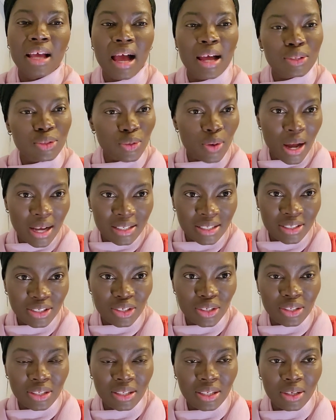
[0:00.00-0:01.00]

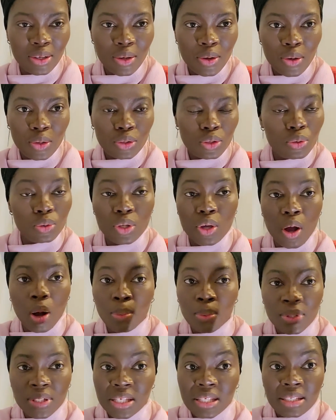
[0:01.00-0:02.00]
attraction to the
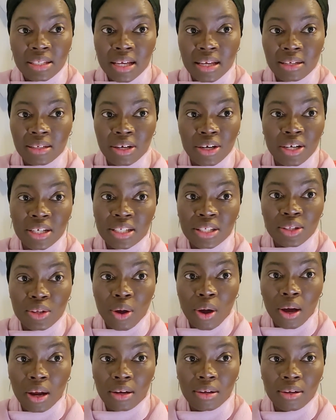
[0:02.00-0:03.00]
opposite gender. It's
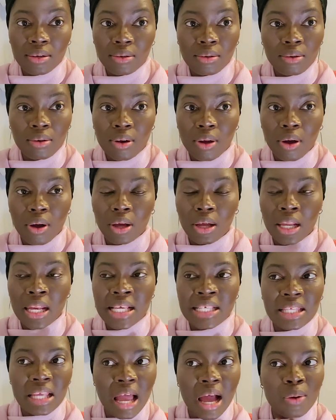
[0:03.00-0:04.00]
not,
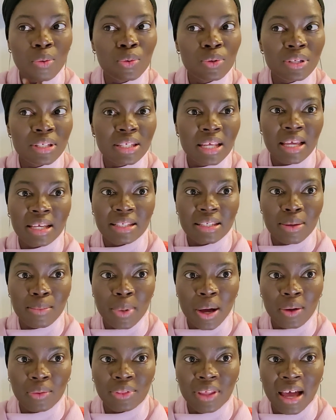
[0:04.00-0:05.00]
honestly, I won't say it
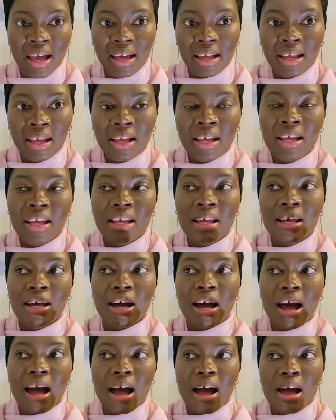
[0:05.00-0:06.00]
about that.
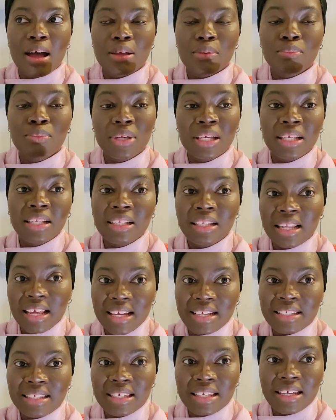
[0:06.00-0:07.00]
Being
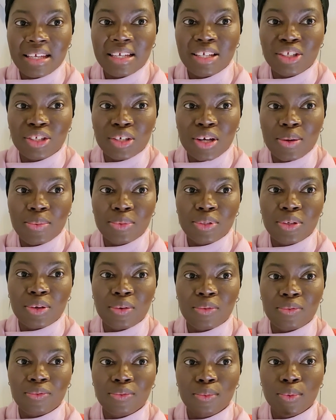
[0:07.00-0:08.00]
lazy in terms
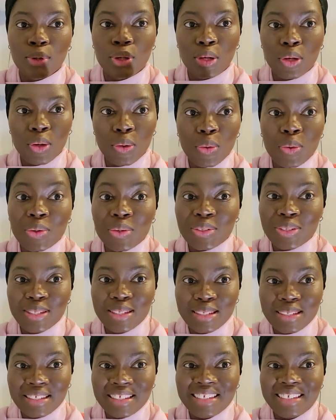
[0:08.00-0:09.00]
of
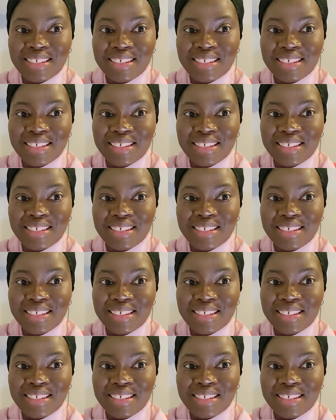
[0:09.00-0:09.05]
looks,